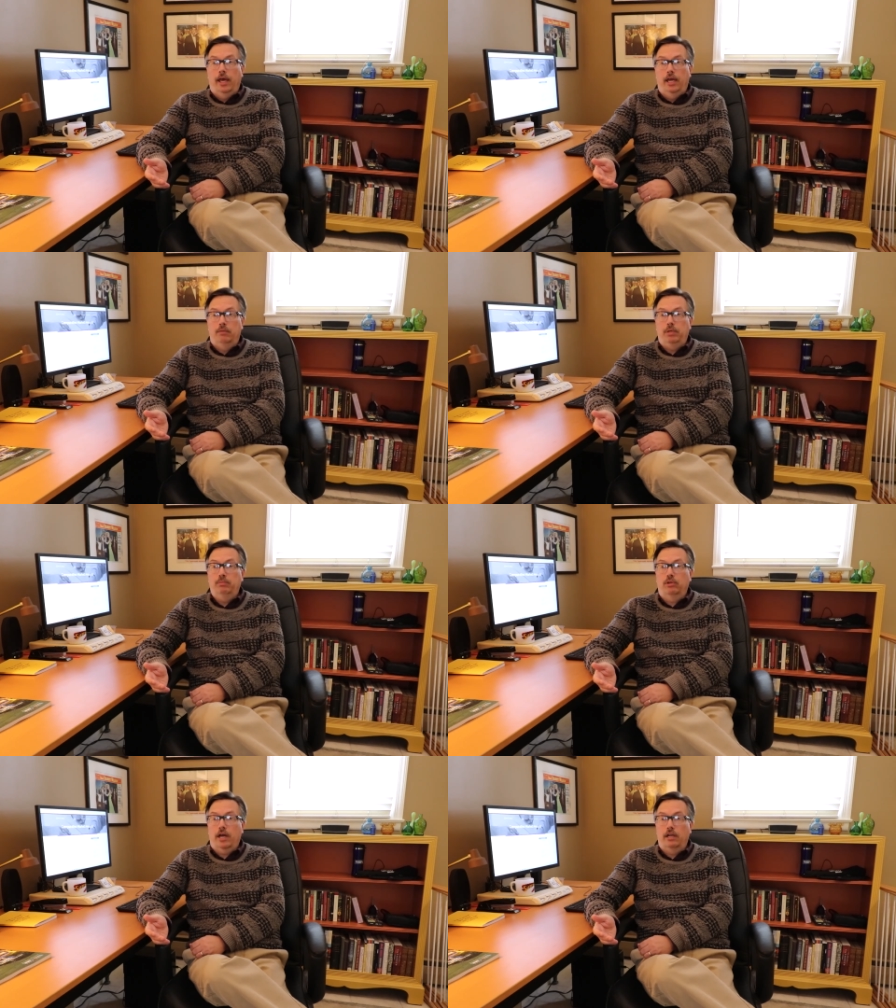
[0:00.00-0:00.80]
and
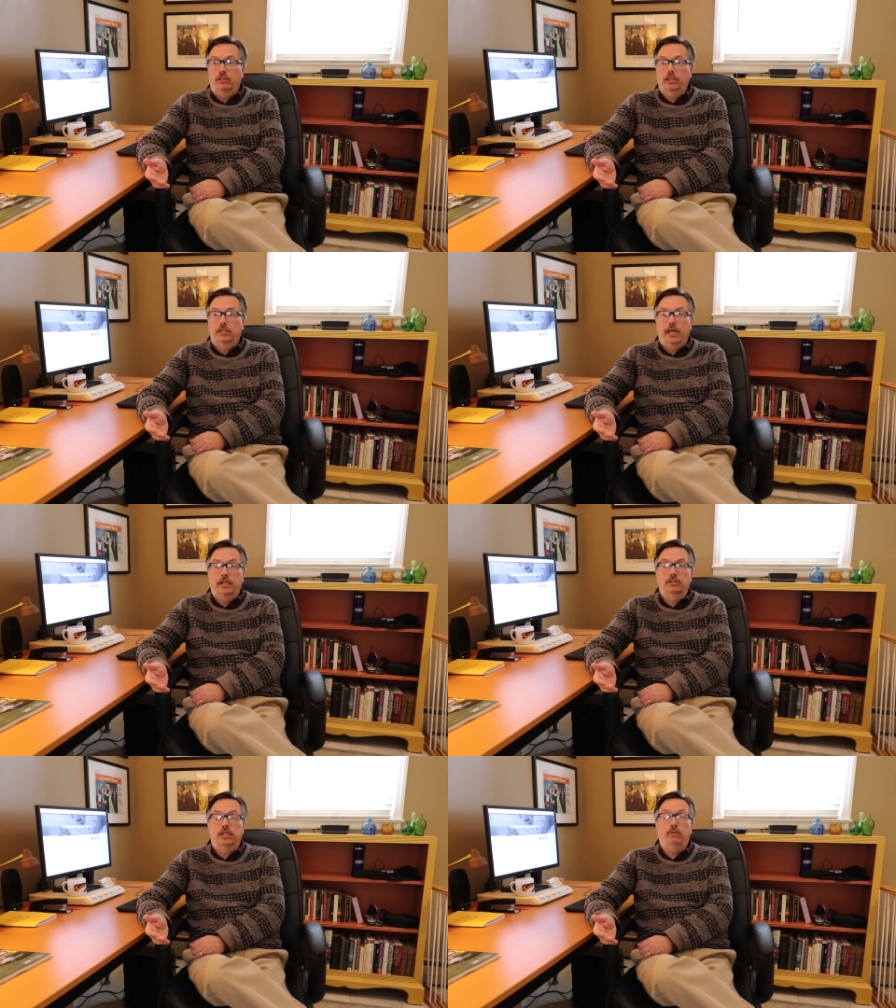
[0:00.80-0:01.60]
people kind of look at
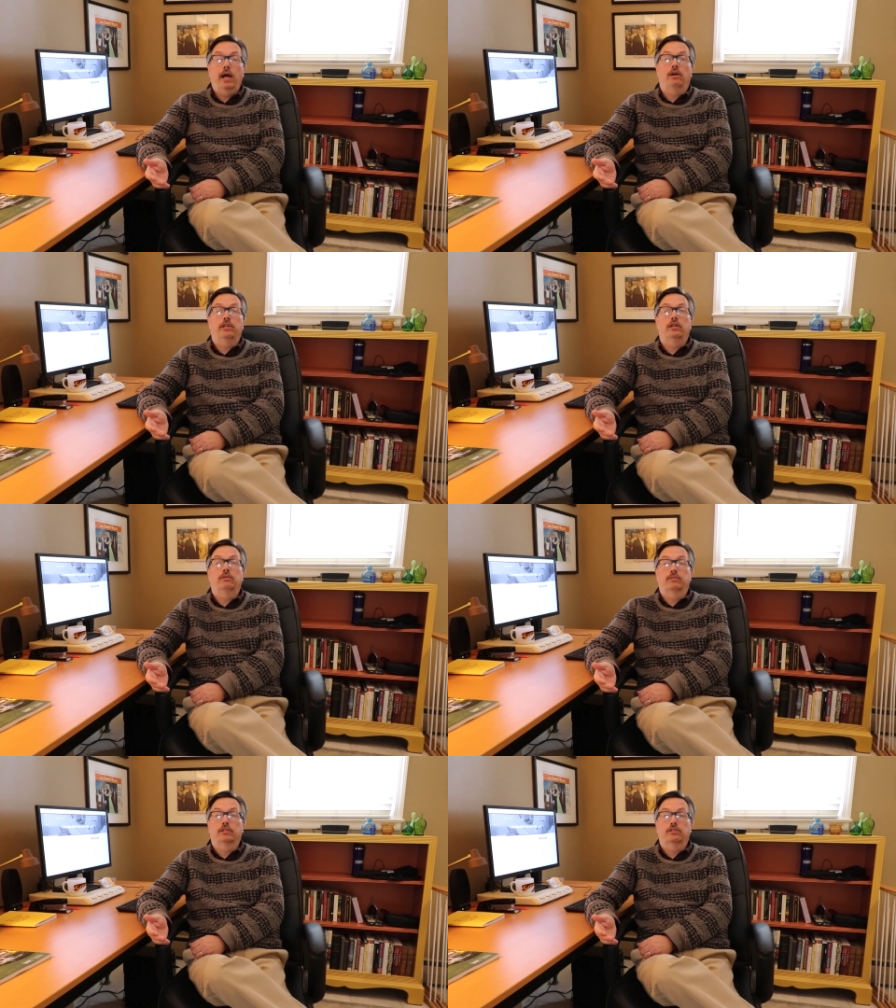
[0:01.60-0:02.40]
that and say, wow,
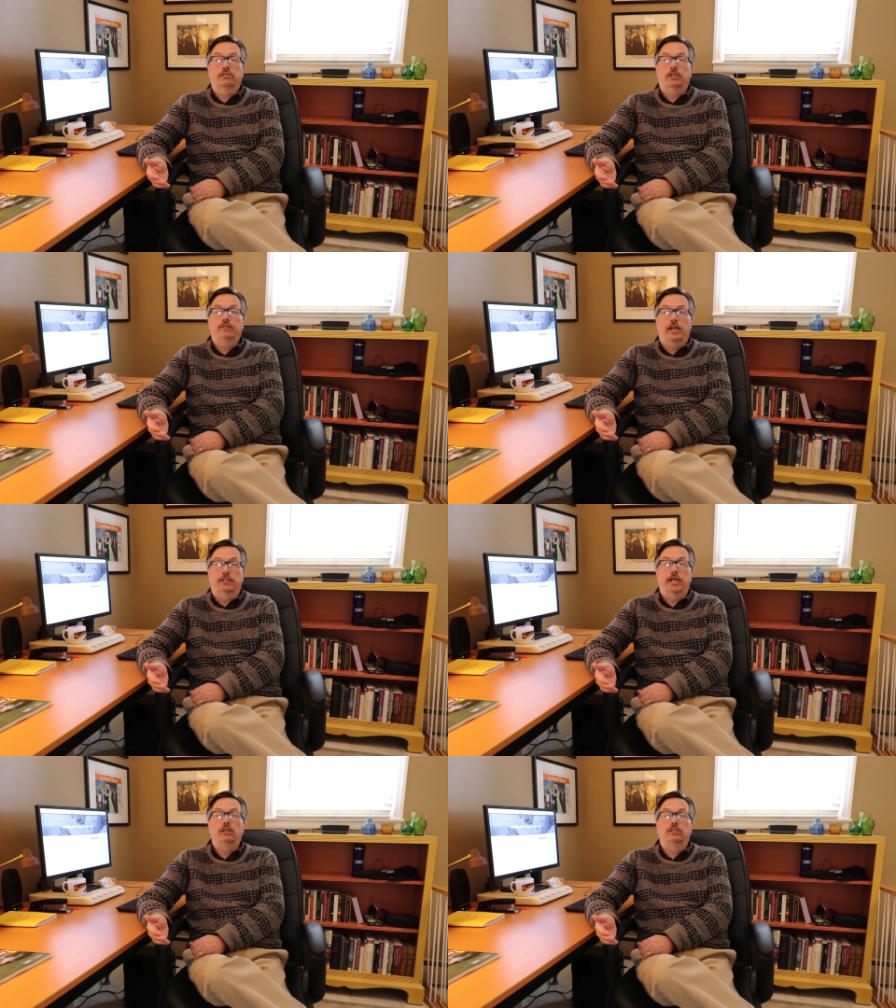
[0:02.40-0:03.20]
they've got
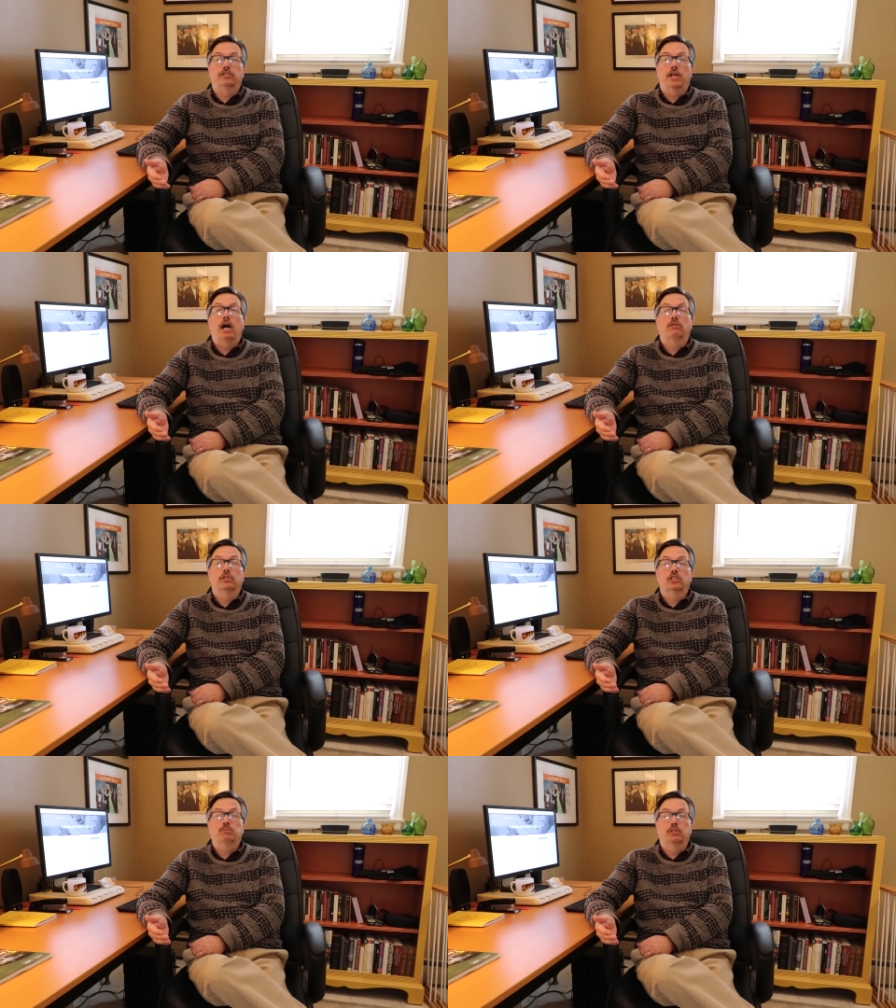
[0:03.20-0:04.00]
it down to the
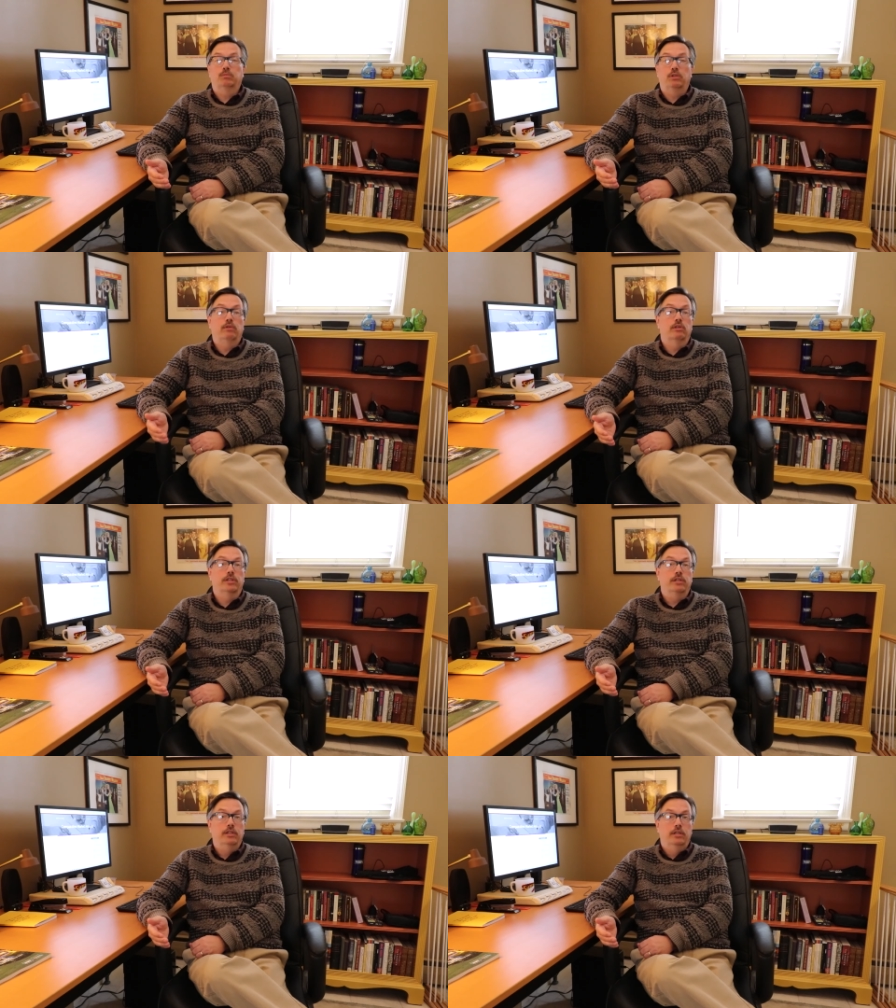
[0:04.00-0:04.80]
dollar. This must be really